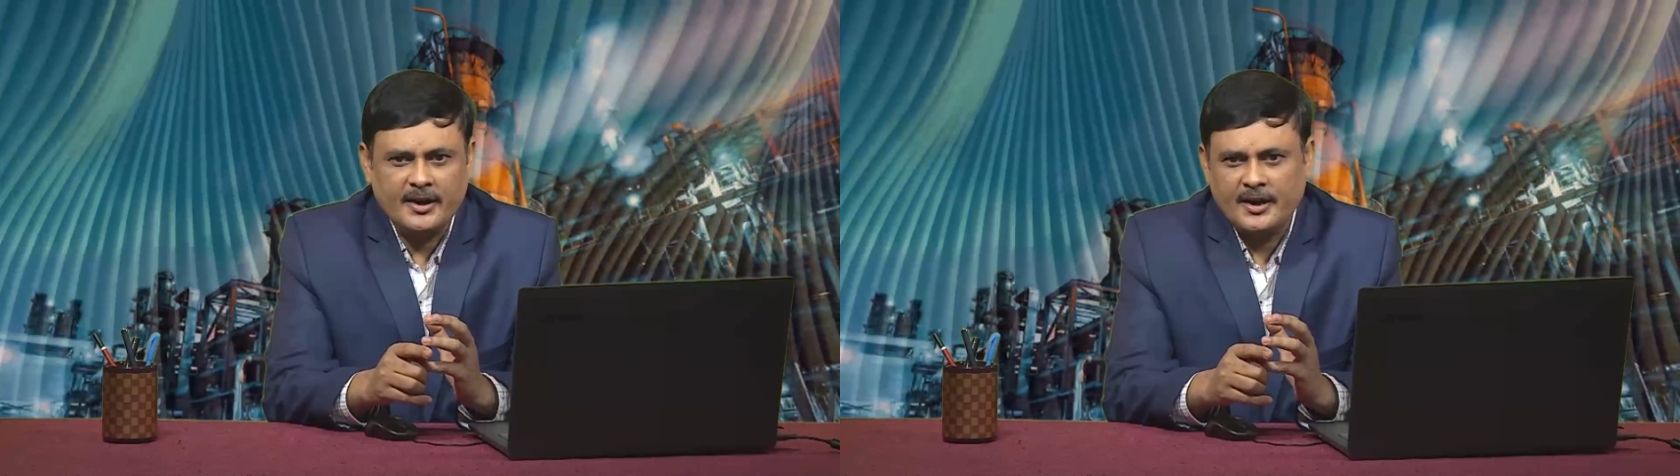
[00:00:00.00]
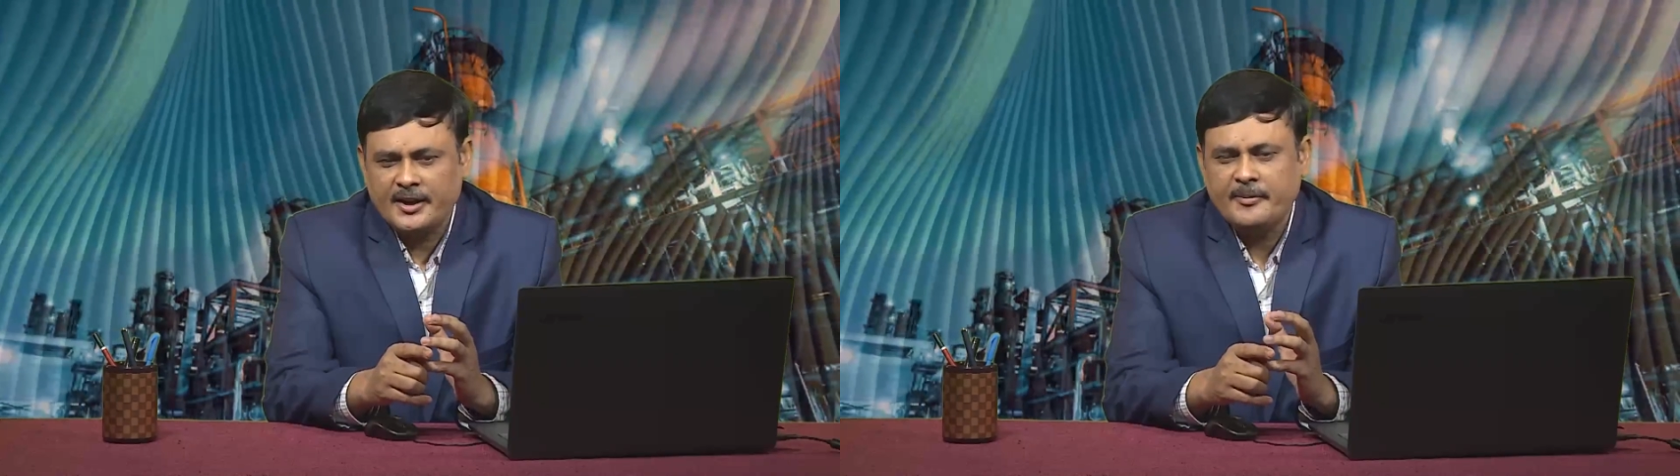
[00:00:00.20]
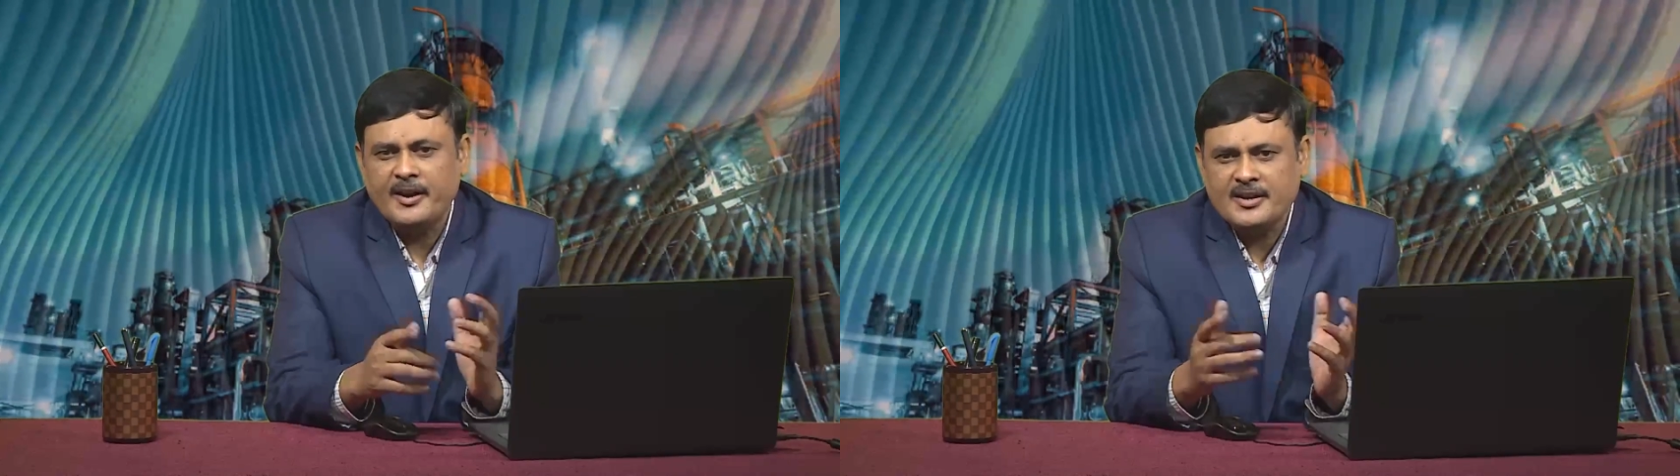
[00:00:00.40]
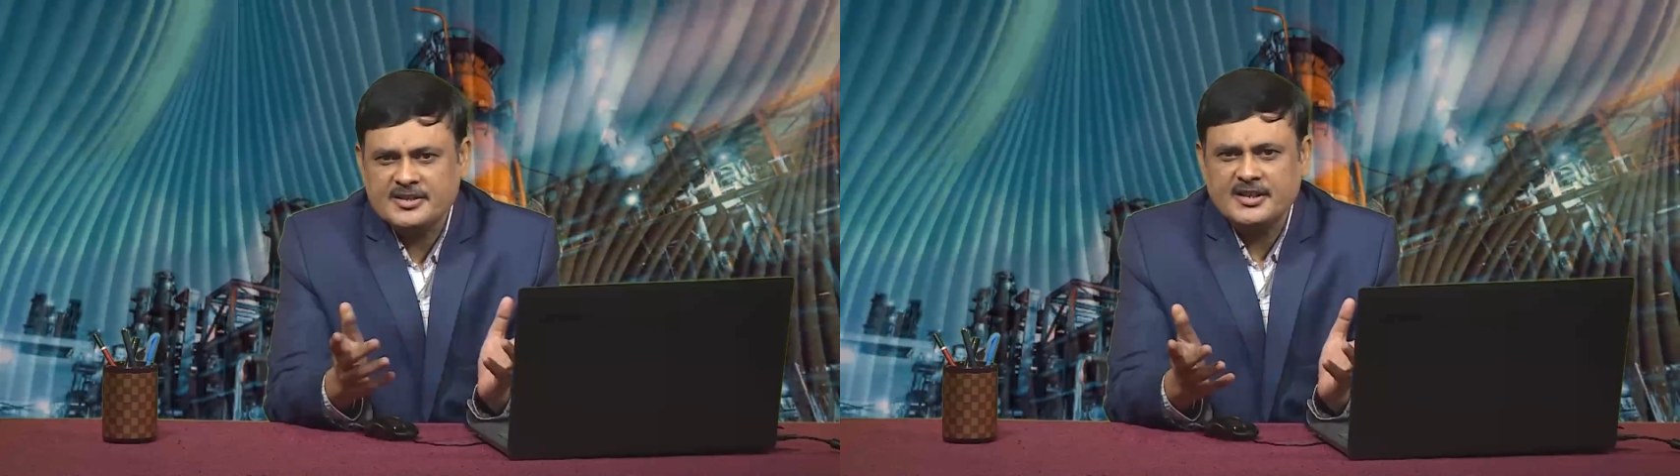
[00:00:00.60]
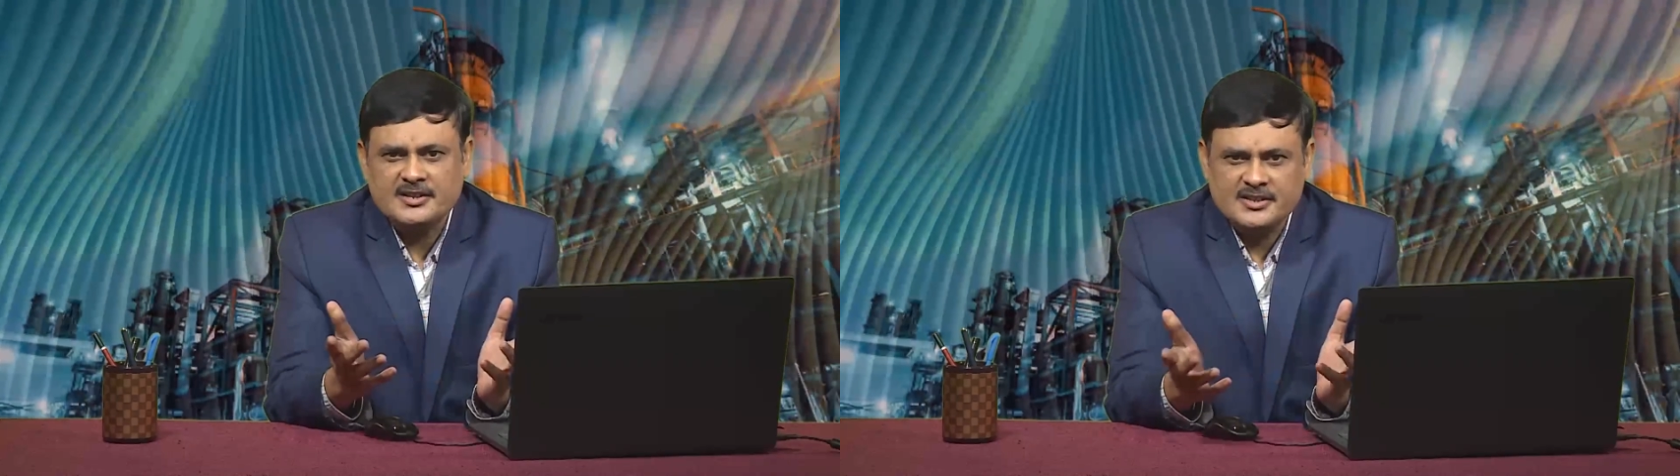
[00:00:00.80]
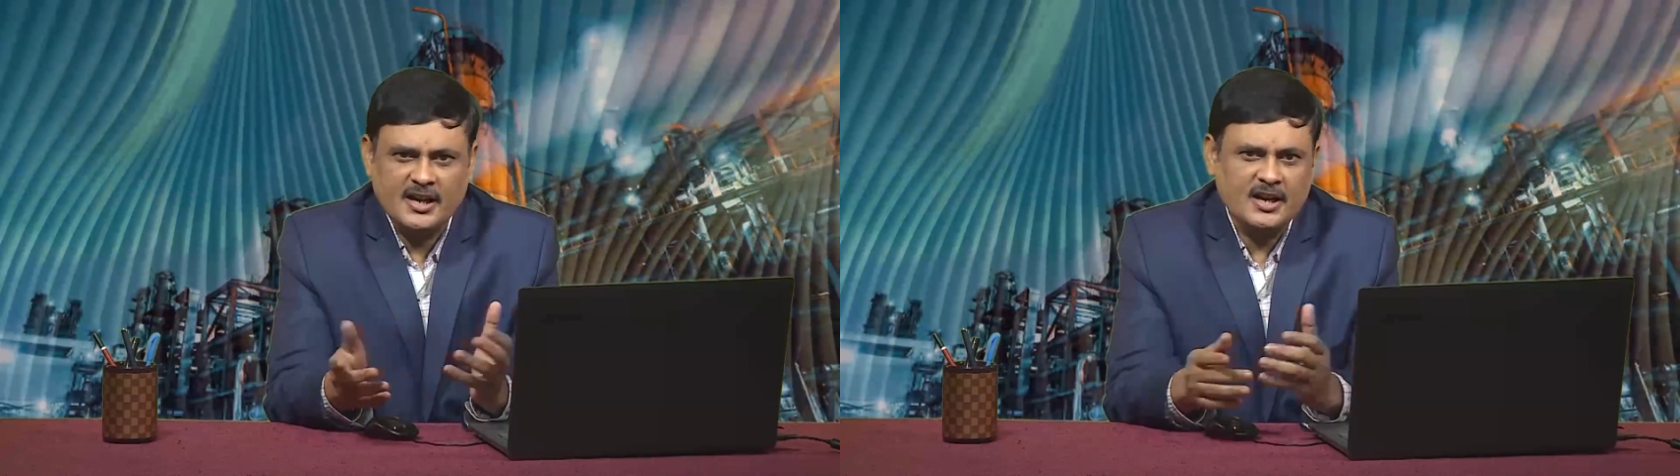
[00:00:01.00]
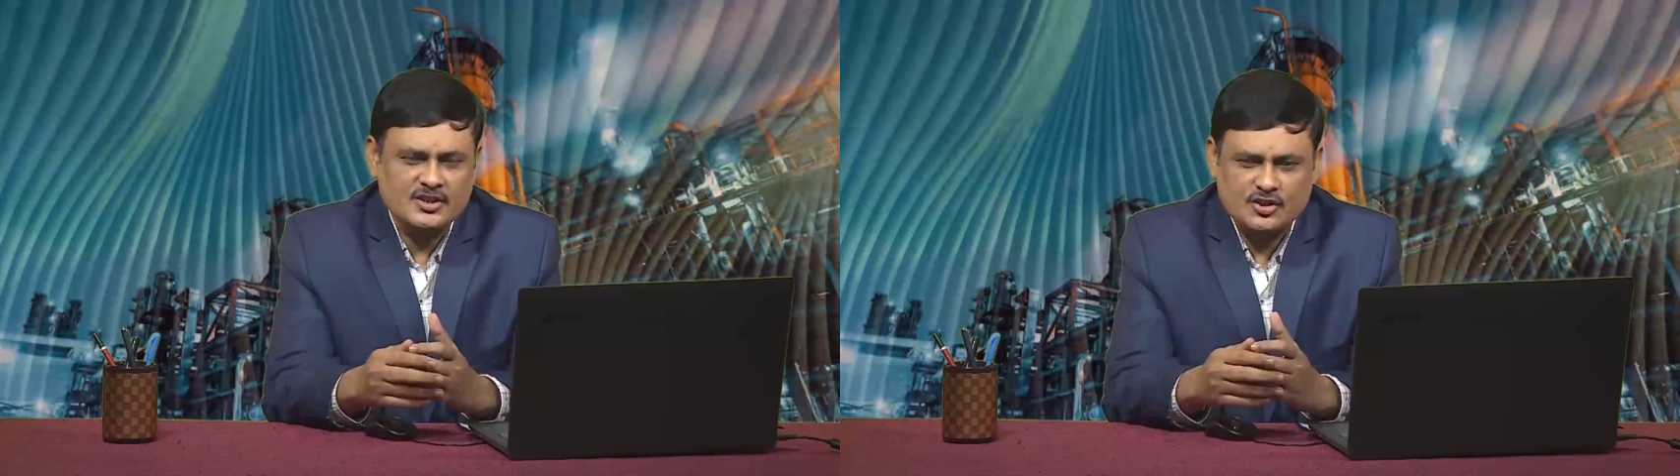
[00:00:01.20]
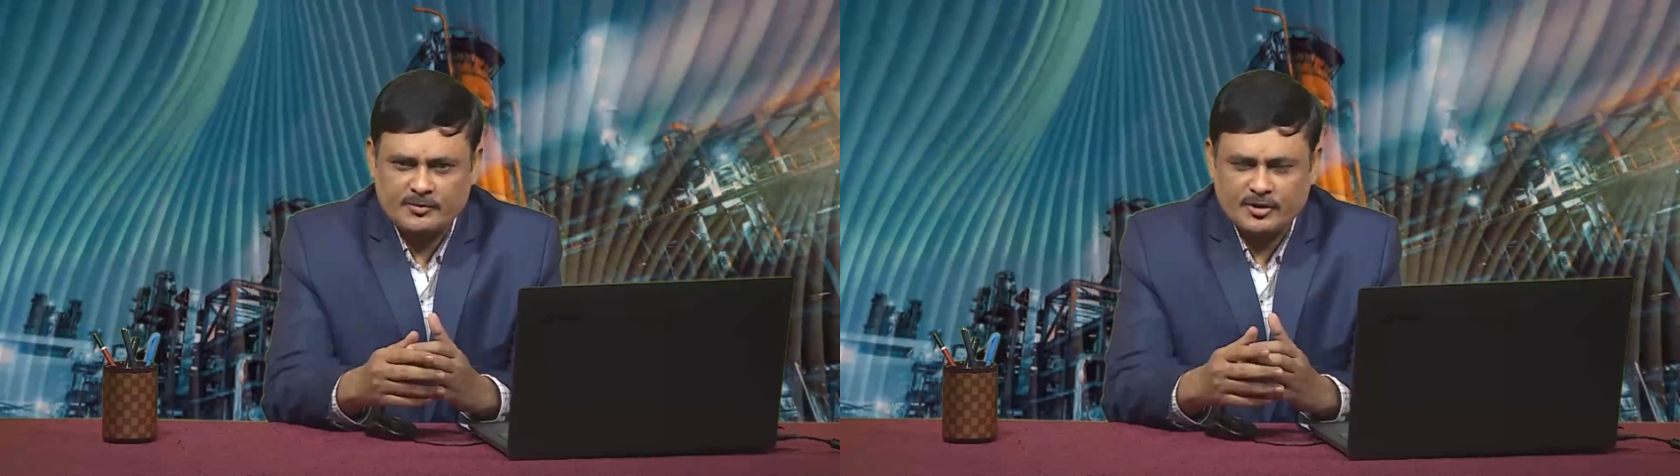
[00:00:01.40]
differential status
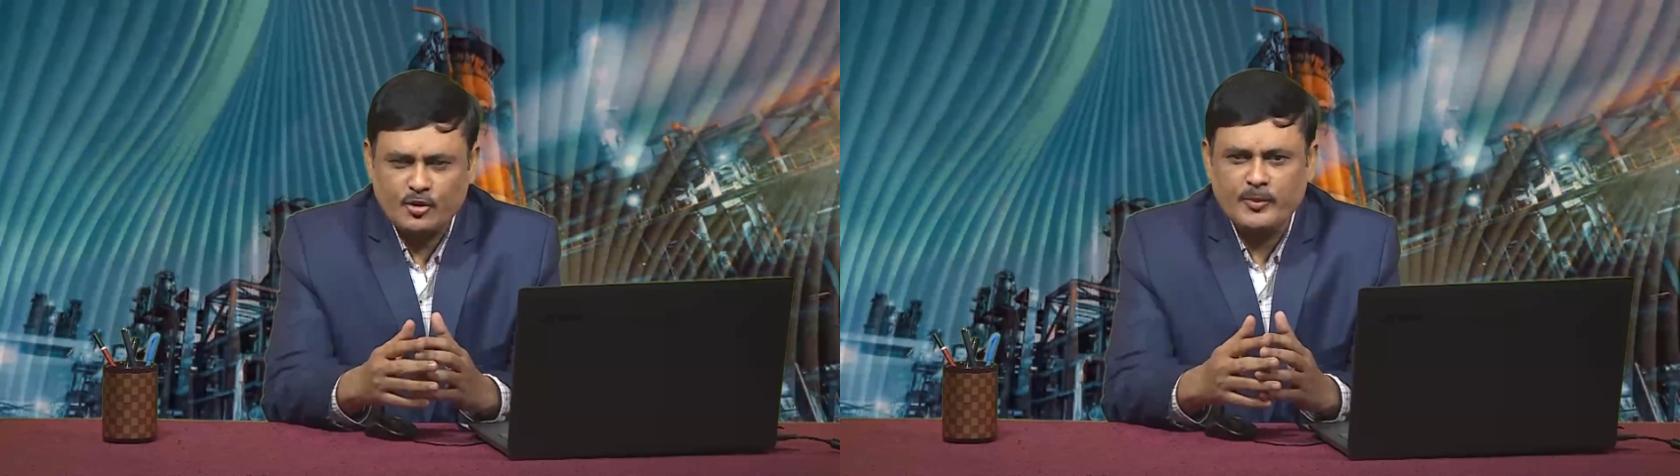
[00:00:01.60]
of the women